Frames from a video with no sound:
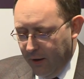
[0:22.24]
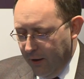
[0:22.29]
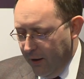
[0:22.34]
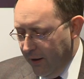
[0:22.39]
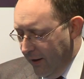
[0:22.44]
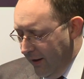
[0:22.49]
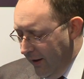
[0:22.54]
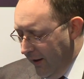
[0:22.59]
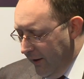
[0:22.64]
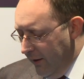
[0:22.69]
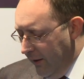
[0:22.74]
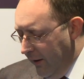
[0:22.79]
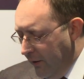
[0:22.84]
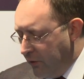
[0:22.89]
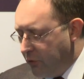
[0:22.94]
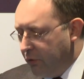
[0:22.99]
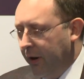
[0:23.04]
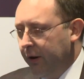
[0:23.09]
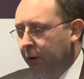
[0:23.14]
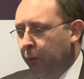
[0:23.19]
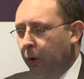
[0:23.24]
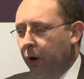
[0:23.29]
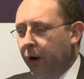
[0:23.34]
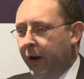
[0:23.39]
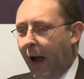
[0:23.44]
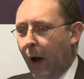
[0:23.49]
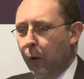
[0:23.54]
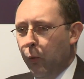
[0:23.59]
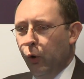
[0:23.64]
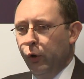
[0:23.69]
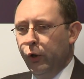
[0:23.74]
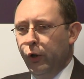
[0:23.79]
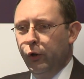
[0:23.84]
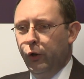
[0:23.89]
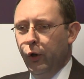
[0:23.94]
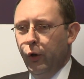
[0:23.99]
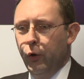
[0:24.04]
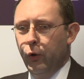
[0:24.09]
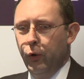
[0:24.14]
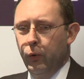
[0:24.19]
I was trying to work out what do
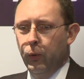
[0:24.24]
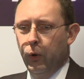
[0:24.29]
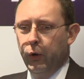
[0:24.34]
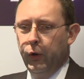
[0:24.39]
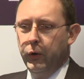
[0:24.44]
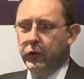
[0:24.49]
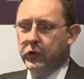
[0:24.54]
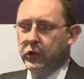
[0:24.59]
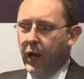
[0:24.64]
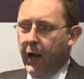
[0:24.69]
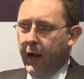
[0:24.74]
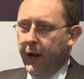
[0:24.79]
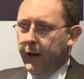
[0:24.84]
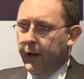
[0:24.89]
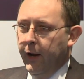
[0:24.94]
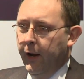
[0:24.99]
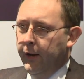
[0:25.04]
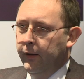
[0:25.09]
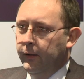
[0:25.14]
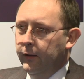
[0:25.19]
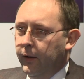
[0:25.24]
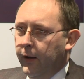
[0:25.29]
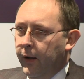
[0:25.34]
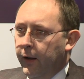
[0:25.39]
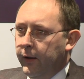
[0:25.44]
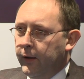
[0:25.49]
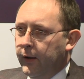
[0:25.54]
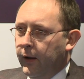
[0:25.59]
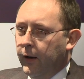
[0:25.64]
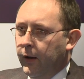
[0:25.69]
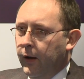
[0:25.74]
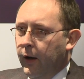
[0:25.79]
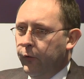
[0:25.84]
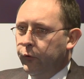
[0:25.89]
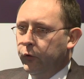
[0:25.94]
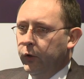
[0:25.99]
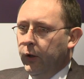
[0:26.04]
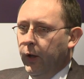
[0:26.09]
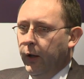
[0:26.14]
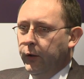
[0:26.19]
you say at a kind of
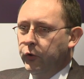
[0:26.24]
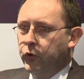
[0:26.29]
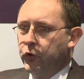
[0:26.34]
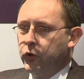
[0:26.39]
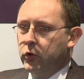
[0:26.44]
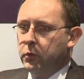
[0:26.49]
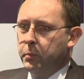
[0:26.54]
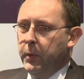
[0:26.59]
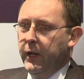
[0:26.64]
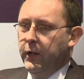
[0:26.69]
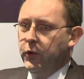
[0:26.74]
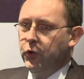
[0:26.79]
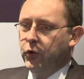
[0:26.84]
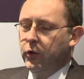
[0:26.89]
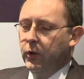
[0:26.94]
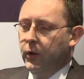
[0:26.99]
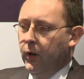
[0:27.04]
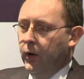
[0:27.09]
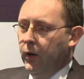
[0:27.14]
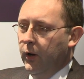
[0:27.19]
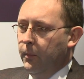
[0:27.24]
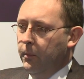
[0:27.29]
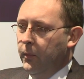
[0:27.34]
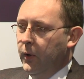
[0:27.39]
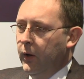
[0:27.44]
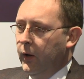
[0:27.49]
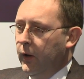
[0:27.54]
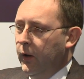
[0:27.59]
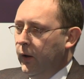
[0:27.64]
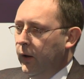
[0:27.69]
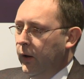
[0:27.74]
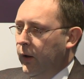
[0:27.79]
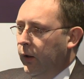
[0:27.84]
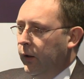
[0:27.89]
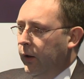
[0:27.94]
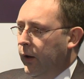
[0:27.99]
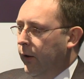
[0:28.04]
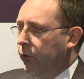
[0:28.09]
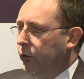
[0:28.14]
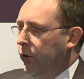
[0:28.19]
after lunch speech and
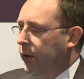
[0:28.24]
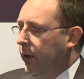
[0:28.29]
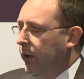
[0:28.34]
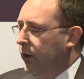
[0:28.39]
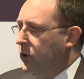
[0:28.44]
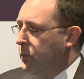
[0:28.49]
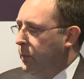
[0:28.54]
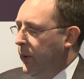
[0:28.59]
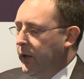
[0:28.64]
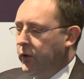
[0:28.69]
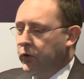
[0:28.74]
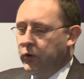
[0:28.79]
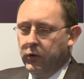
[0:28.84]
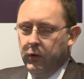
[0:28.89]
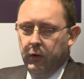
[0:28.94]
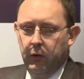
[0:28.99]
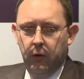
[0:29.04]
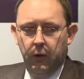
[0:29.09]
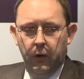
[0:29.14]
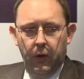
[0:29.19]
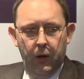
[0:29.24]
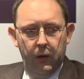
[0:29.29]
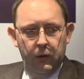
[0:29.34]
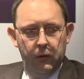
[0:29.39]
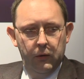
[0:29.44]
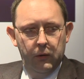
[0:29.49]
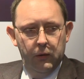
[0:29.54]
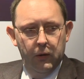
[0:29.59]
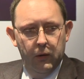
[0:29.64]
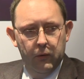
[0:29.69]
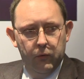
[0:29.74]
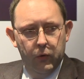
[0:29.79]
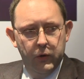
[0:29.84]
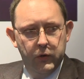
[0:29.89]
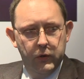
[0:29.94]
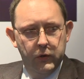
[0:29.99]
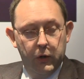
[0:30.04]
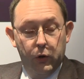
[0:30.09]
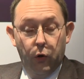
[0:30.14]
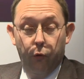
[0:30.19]
an after dinner speech and
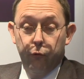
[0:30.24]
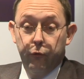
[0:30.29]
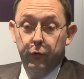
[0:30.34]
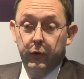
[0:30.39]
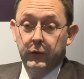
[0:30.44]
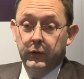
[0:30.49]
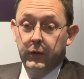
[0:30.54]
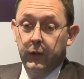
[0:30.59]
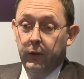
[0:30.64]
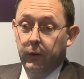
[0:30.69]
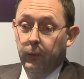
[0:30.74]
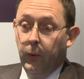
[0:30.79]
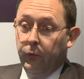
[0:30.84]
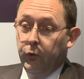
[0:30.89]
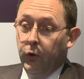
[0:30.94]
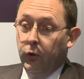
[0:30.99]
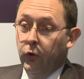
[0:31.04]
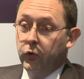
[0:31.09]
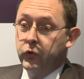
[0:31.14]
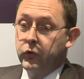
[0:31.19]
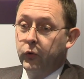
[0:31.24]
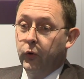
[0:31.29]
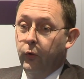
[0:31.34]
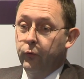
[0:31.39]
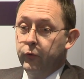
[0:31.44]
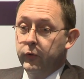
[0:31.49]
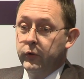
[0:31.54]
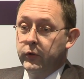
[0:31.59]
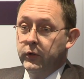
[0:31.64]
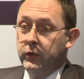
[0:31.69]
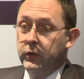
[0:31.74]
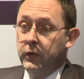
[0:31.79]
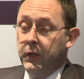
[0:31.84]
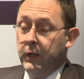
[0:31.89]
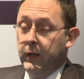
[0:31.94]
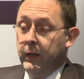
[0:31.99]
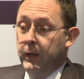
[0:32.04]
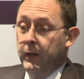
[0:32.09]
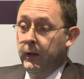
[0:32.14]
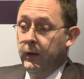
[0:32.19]
versus a conference. And I've done lots of conferences,
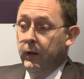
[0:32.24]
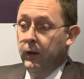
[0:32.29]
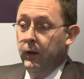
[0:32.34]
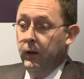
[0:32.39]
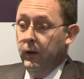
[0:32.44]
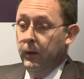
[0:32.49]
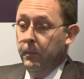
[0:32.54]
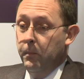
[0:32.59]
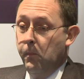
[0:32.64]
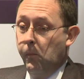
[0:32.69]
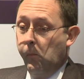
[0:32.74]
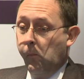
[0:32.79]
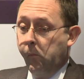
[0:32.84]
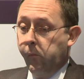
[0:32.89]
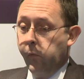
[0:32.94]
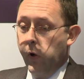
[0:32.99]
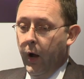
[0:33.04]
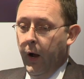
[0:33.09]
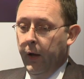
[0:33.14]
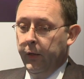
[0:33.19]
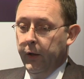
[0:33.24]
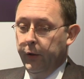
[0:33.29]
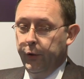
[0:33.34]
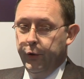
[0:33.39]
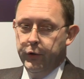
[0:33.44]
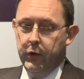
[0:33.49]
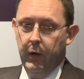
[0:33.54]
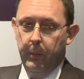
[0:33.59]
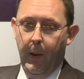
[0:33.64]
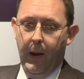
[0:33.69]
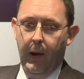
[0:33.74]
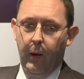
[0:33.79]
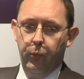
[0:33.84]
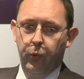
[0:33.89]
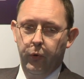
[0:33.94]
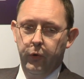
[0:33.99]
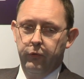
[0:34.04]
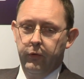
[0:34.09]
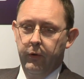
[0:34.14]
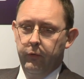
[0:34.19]
and they're usually
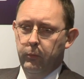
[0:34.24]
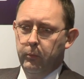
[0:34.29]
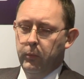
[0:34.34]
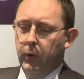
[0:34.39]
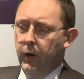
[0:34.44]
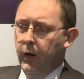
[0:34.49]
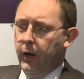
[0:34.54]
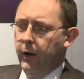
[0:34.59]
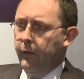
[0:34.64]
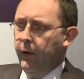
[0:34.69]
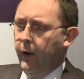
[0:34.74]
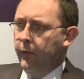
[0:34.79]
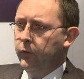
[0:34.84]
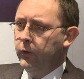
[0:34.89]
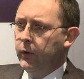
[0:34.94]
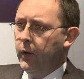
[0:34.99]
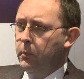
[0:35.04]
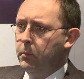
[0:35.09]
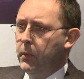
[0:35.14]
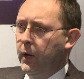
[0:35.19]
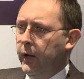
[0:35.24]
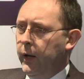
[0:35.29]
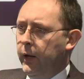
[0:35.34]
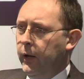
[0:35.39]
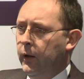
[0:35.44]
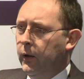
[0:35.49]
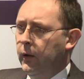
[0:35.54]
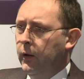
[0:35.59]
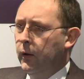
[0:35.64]
PowerPoint driven, but I haven't done many